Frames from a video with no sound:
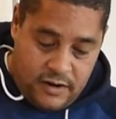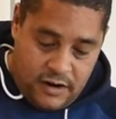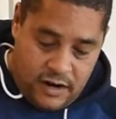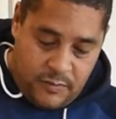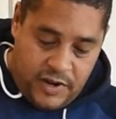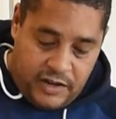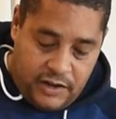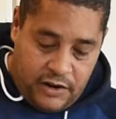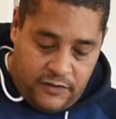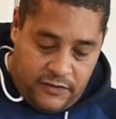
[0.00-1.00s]
our
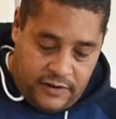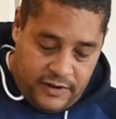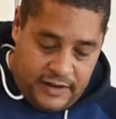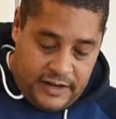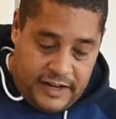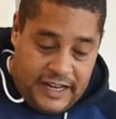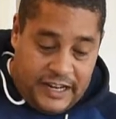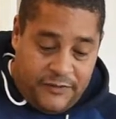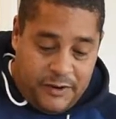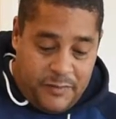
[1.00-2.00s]
meatloaf. And
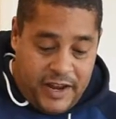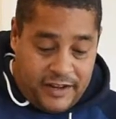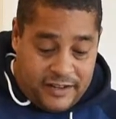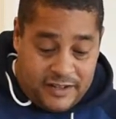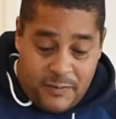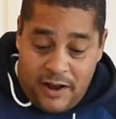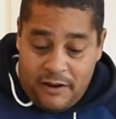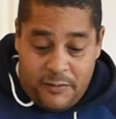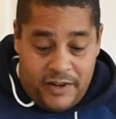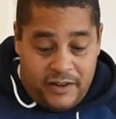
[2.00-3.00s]
if you're making a
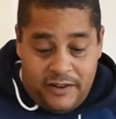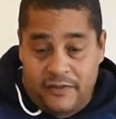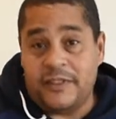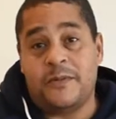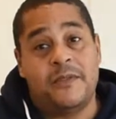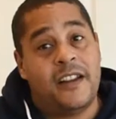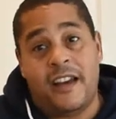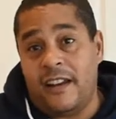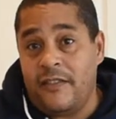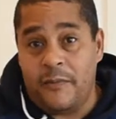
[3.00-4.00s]
smaller meatloaf, this will
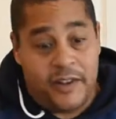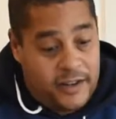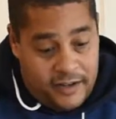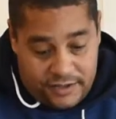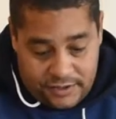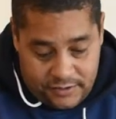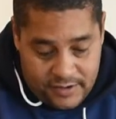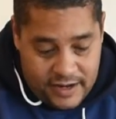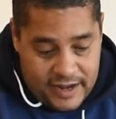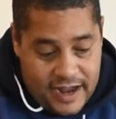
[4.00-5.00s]
not even be an issue.
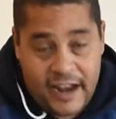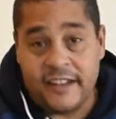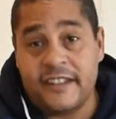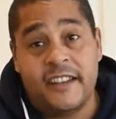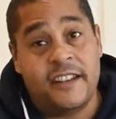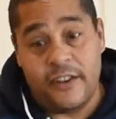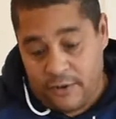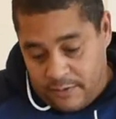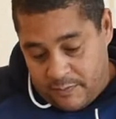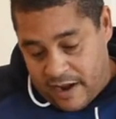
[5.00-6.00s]
I just didn't
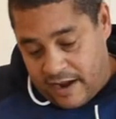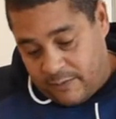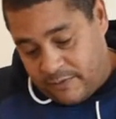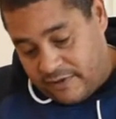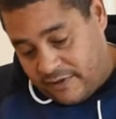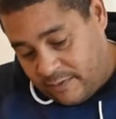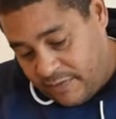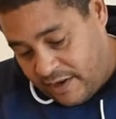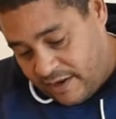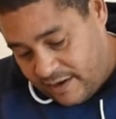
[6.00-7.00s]
know that mine was going to
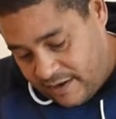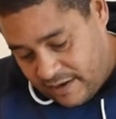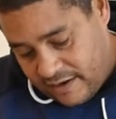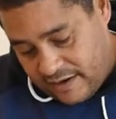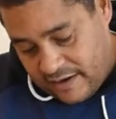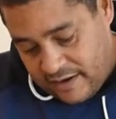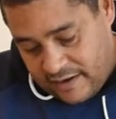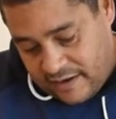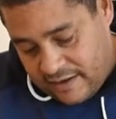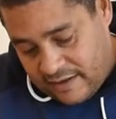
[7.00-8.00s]
be
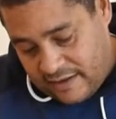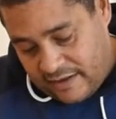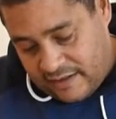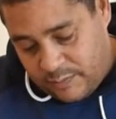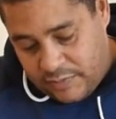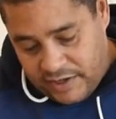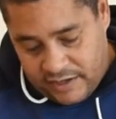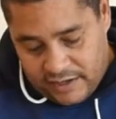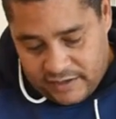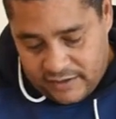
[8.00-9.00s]
this
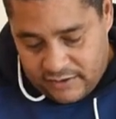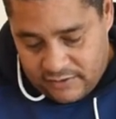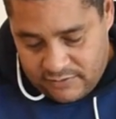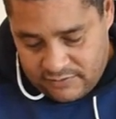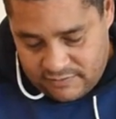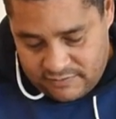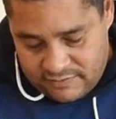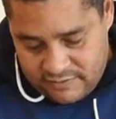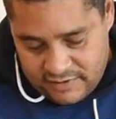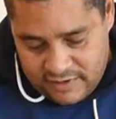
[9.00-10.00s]
big. So
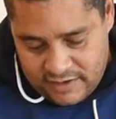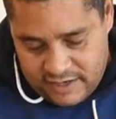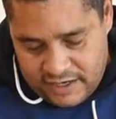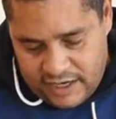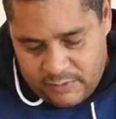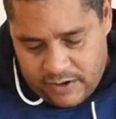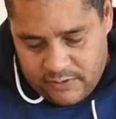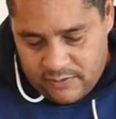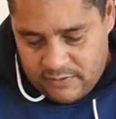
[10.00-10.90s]
anyway,